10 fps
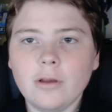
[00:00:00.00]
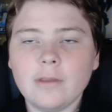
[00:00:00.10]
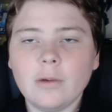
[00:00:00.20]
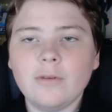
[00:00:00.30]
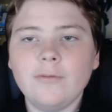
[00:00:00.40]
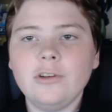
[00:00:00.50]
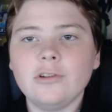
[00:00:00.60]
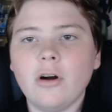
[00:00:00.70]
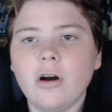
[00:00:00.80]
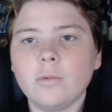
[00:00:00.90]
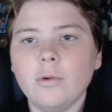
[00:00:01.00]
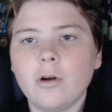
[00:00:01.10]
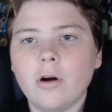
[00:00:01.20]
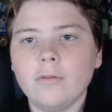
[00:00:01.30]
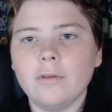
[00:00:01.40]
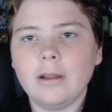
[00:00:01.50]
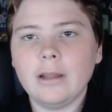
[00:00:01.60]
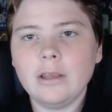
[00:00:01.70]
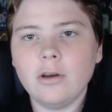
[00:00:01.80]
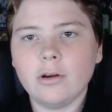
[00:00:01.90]
that would feature artwork of
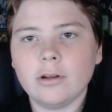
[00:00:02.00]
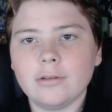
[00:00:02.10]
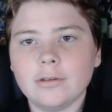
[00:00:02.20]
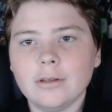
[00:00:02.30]
Link on it.